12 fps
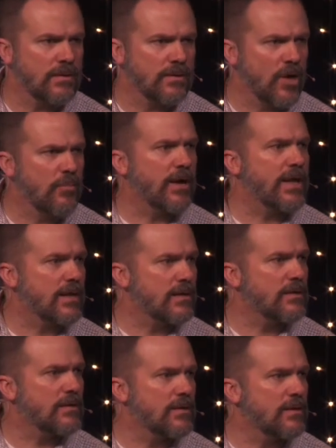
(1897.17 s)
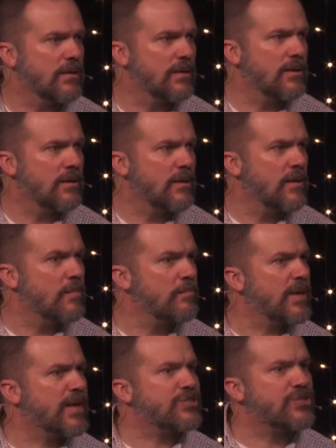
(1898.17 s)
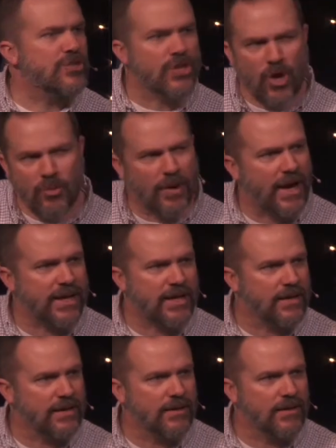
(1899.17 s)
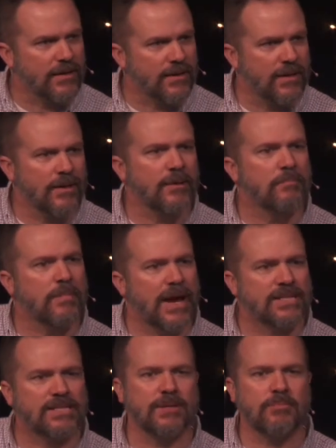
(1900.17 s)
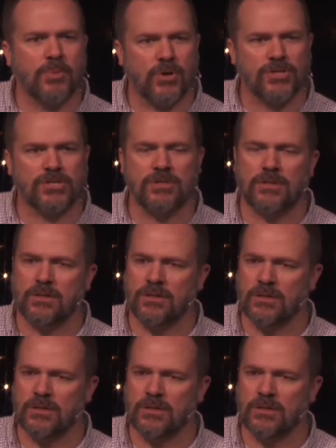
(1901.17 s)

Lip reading: Nobody. Because nobody makes it personal.